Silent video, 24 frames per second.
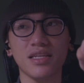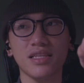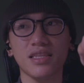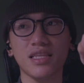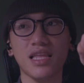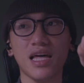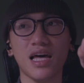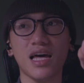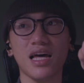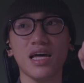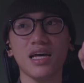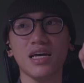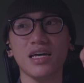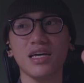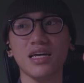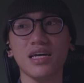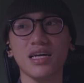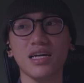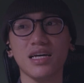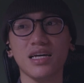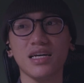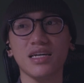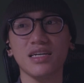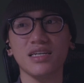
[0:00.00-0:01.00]
that
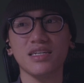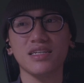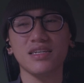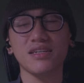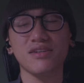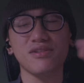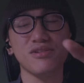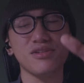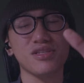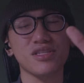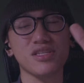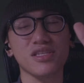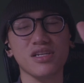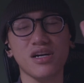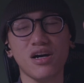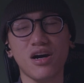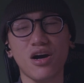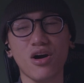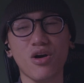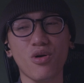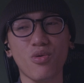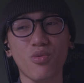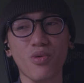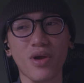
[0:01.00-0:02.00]
it was
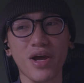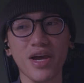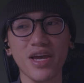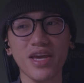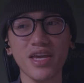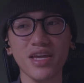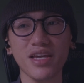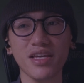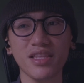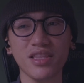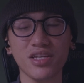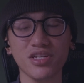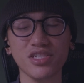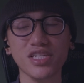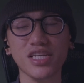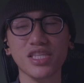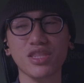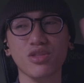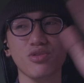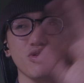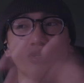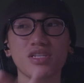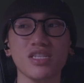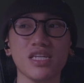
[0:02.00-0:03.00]
alright. There's
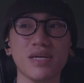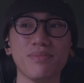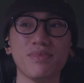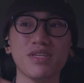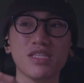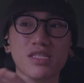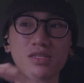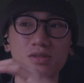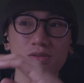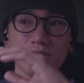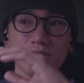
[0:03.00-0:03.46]
like 3 assignments due